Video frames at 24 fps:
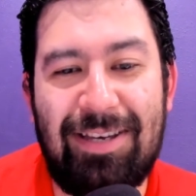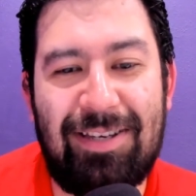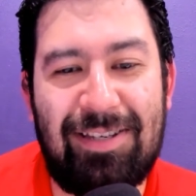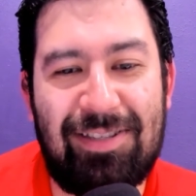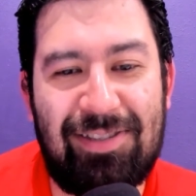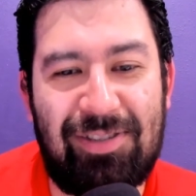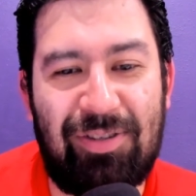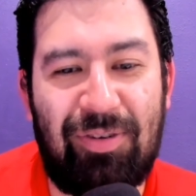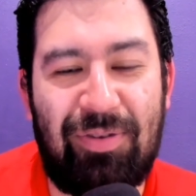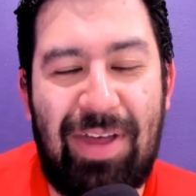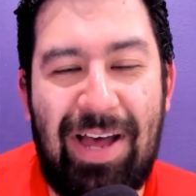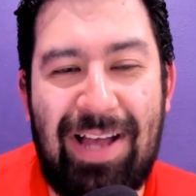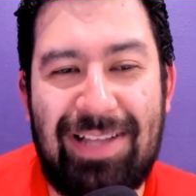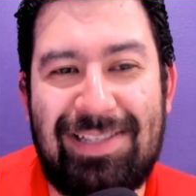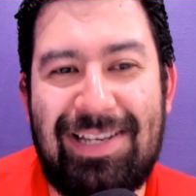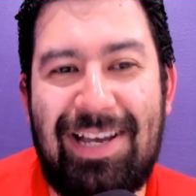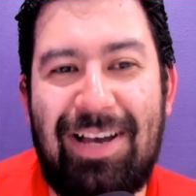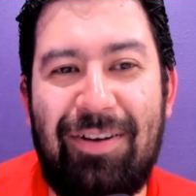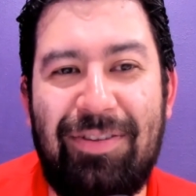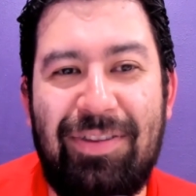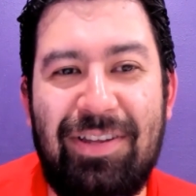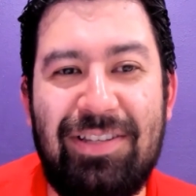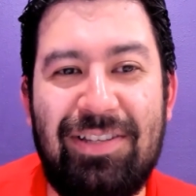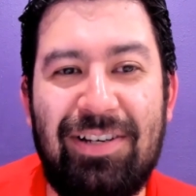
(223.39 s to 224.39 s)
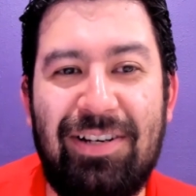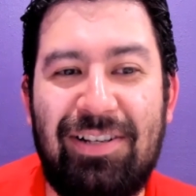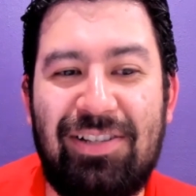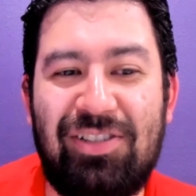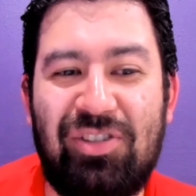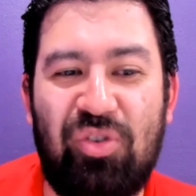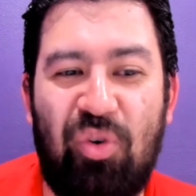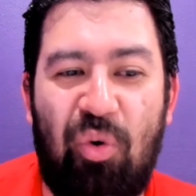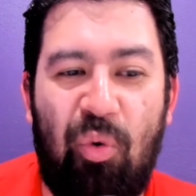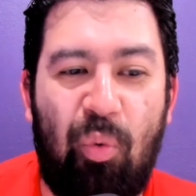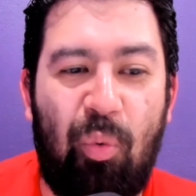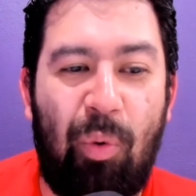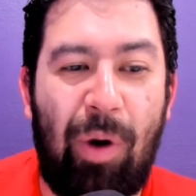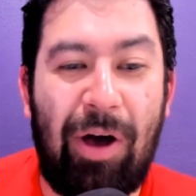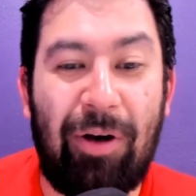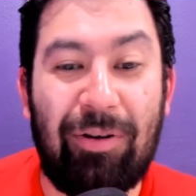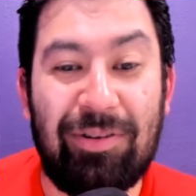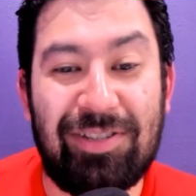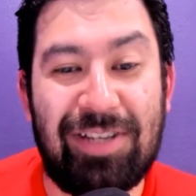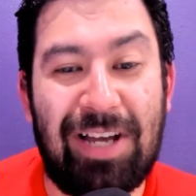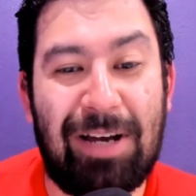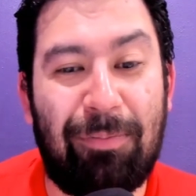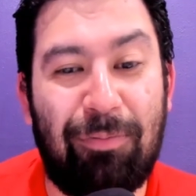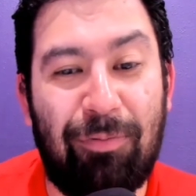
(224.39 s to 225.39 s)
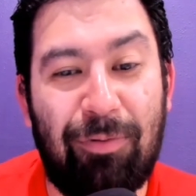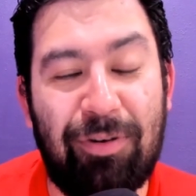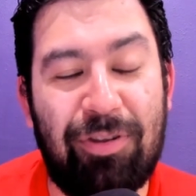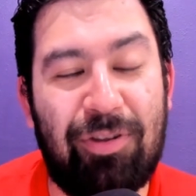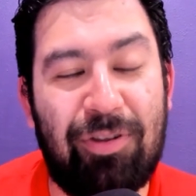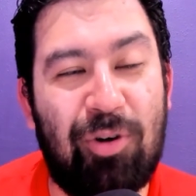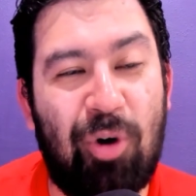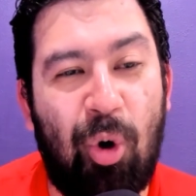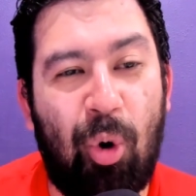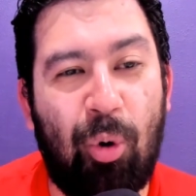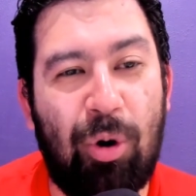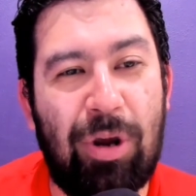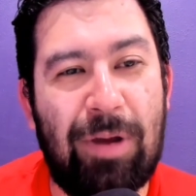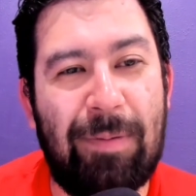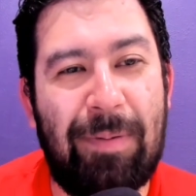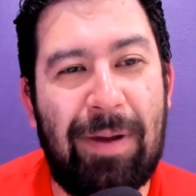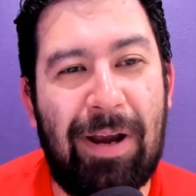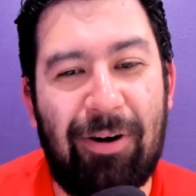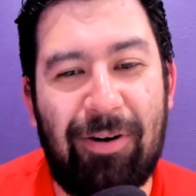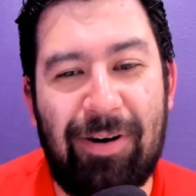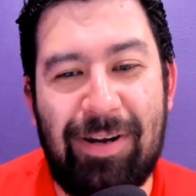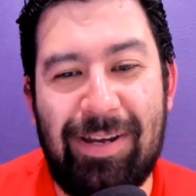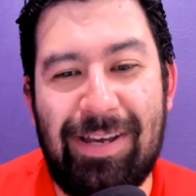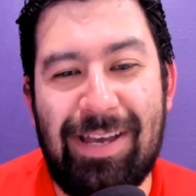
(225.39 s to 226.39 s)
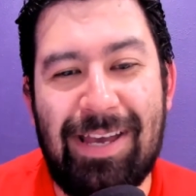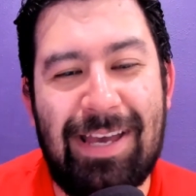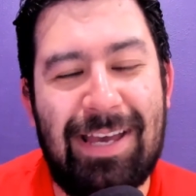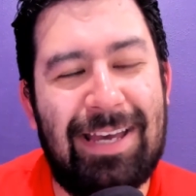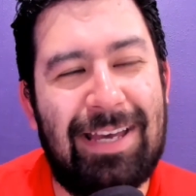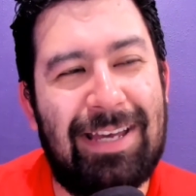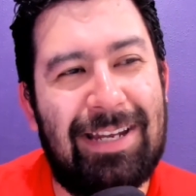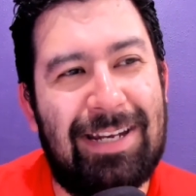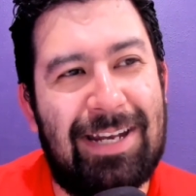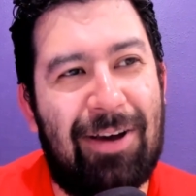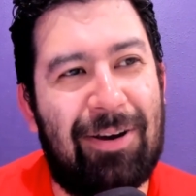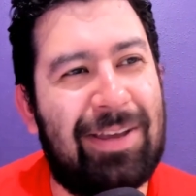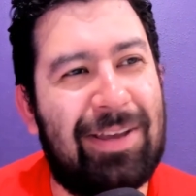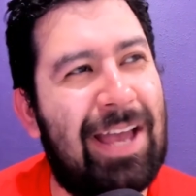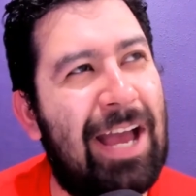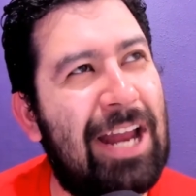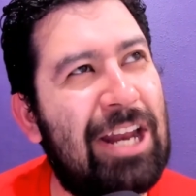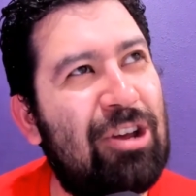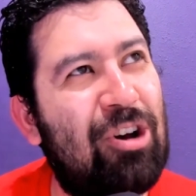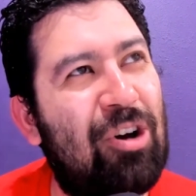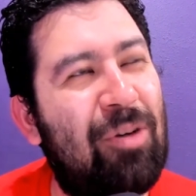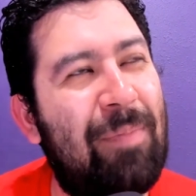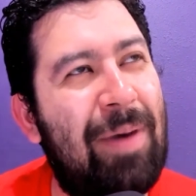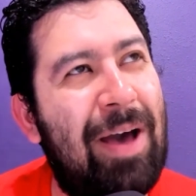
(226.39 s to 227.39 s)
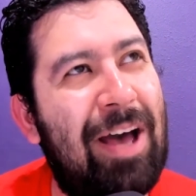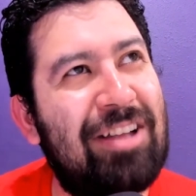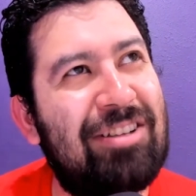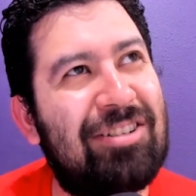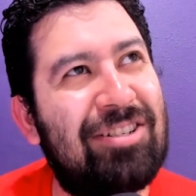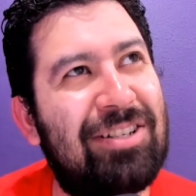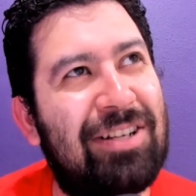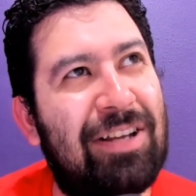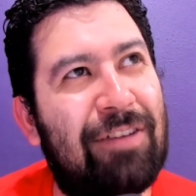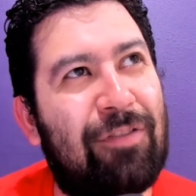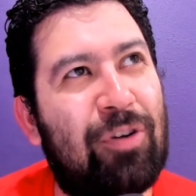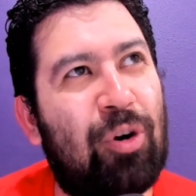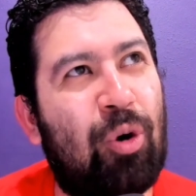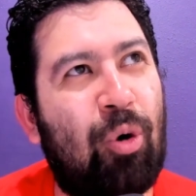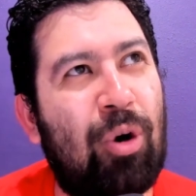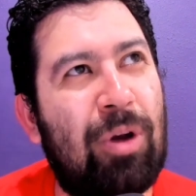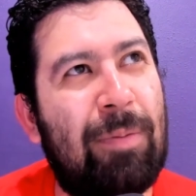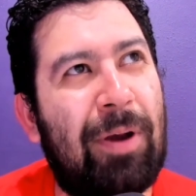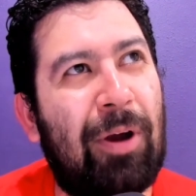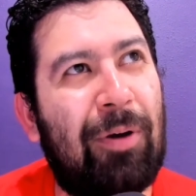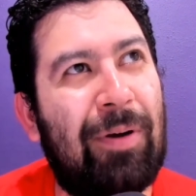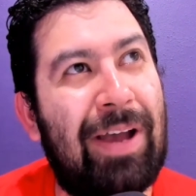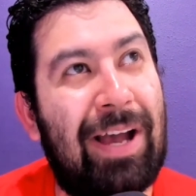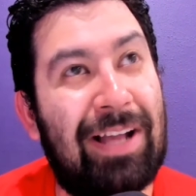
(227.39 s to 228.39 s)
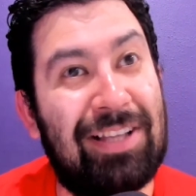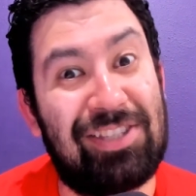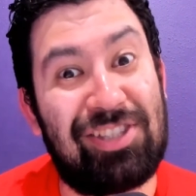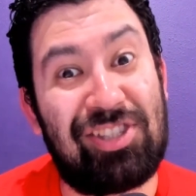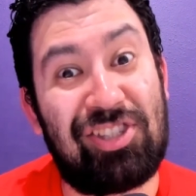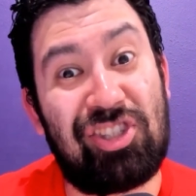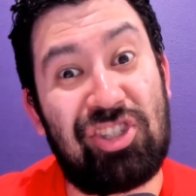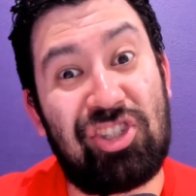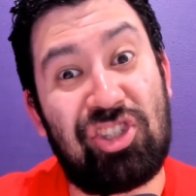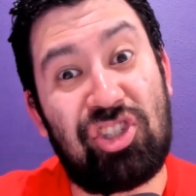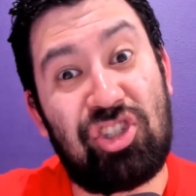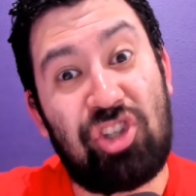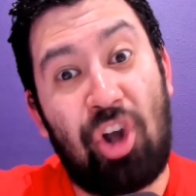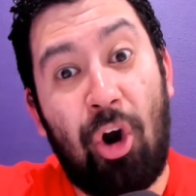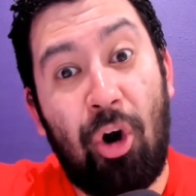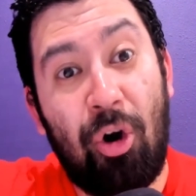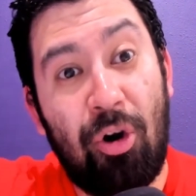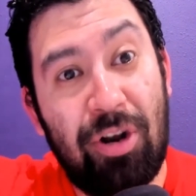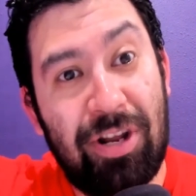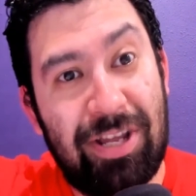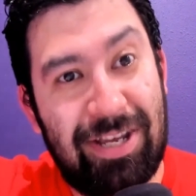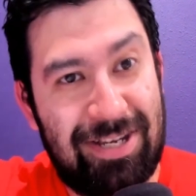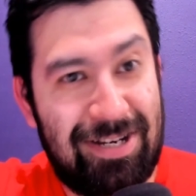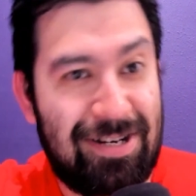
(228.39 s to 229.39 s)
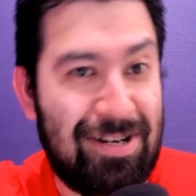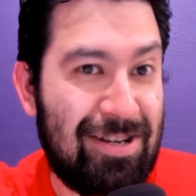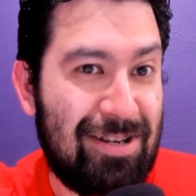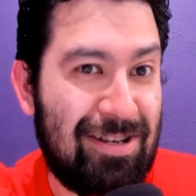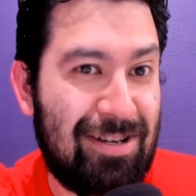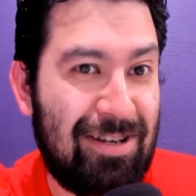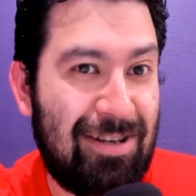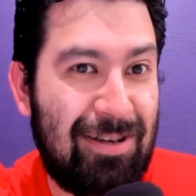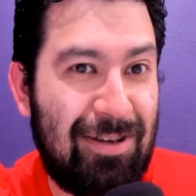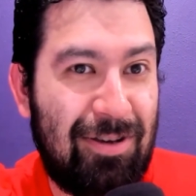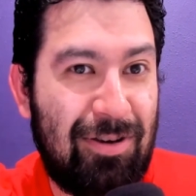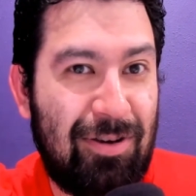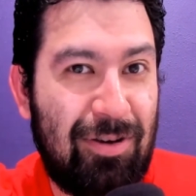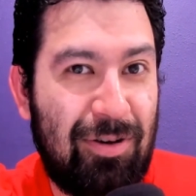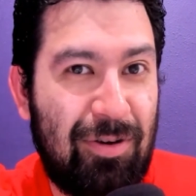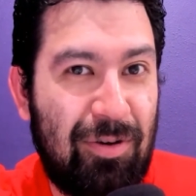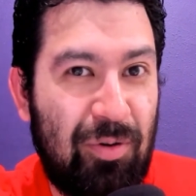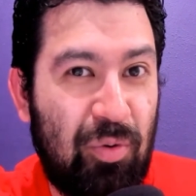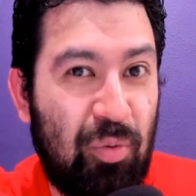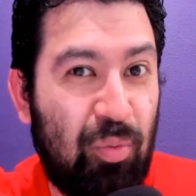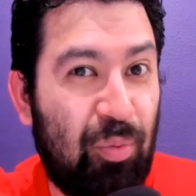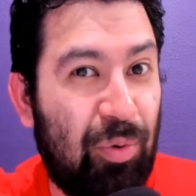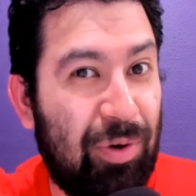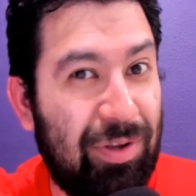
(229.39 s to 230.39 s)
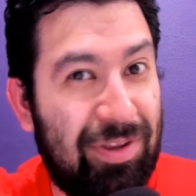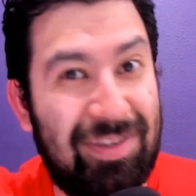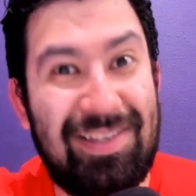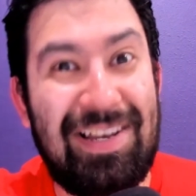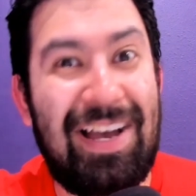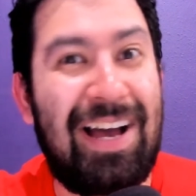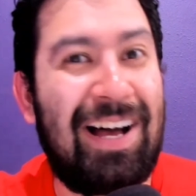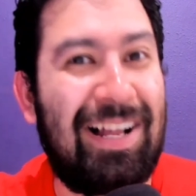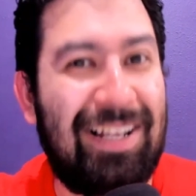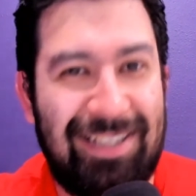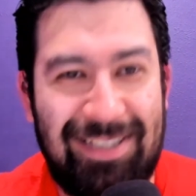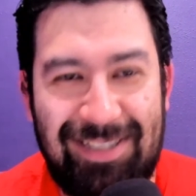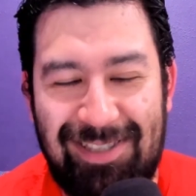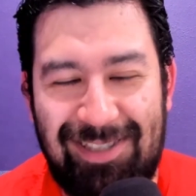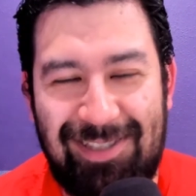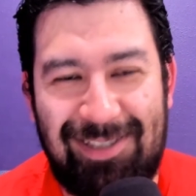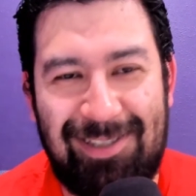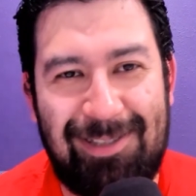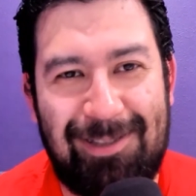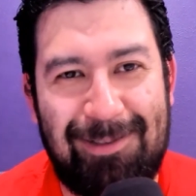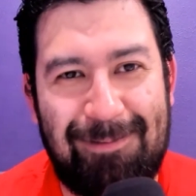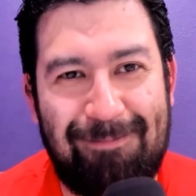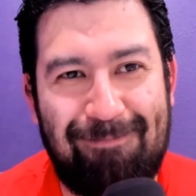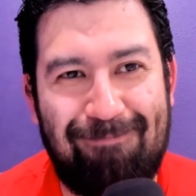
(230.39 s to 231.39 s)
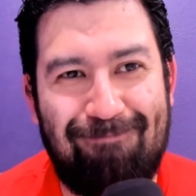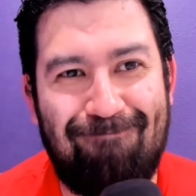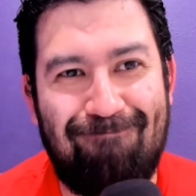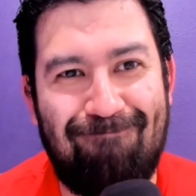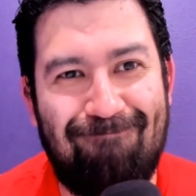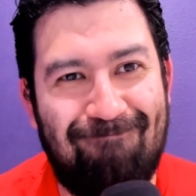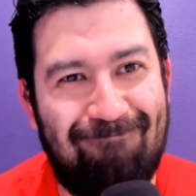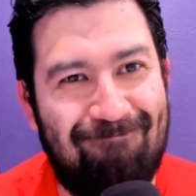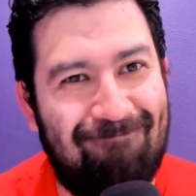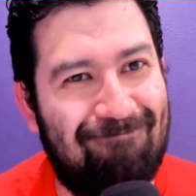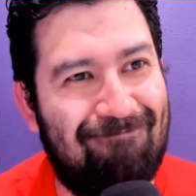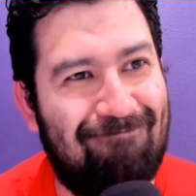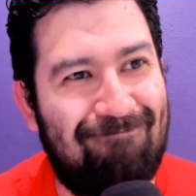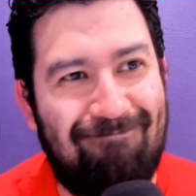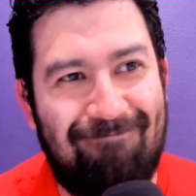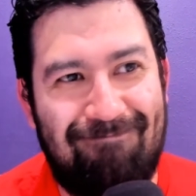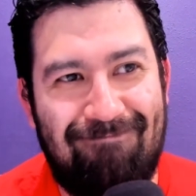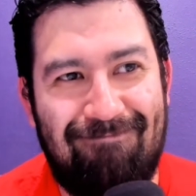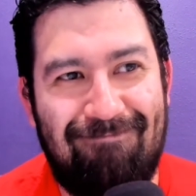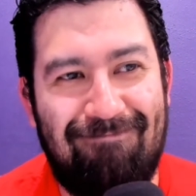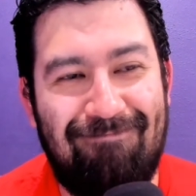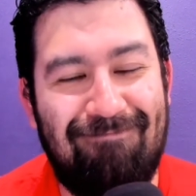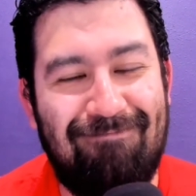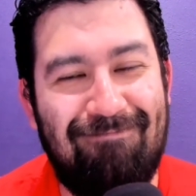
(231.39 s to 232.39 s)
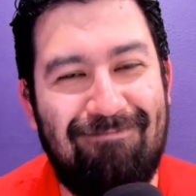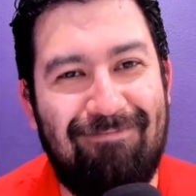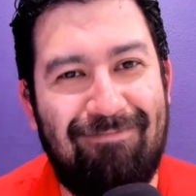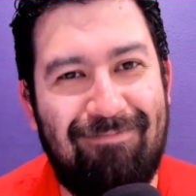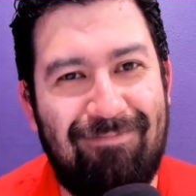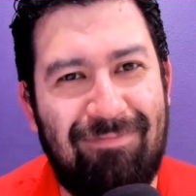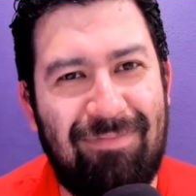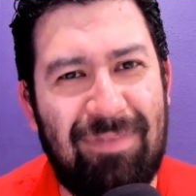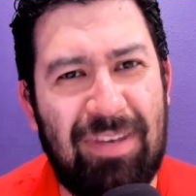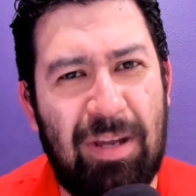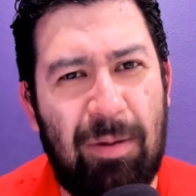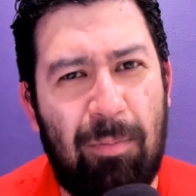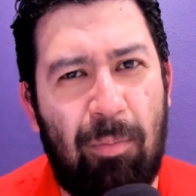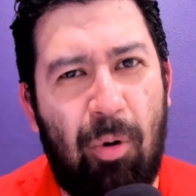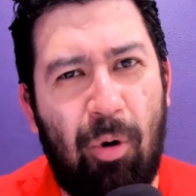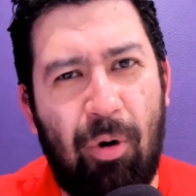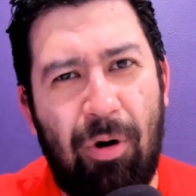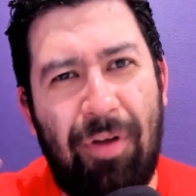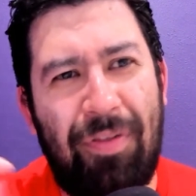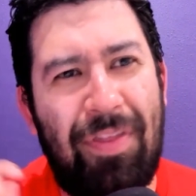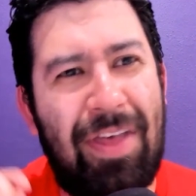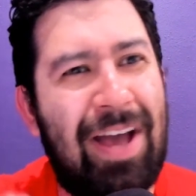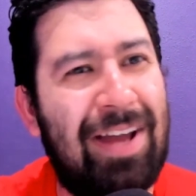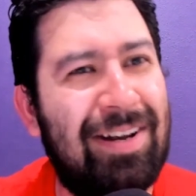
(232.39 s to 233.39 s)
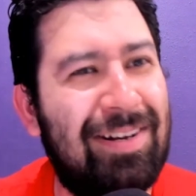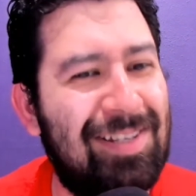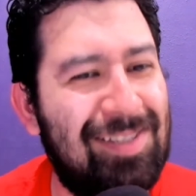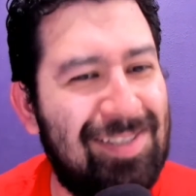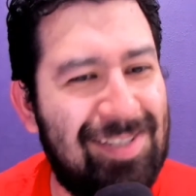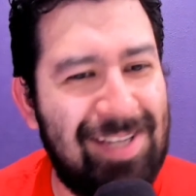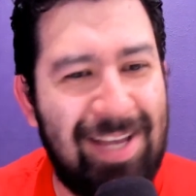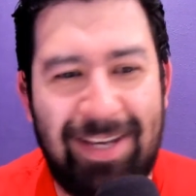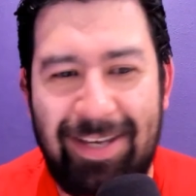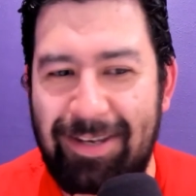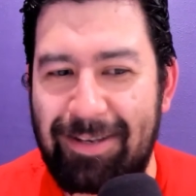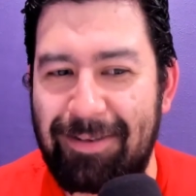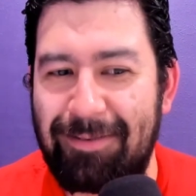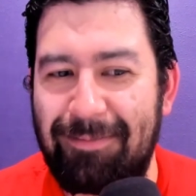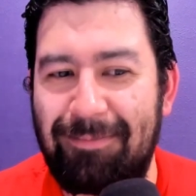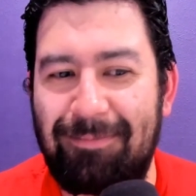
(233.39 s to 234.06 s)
So that's how the Ducks wound up with Corey Perry. Now, can you imagine if Corey Perry had started with Dallas? More on that in a second.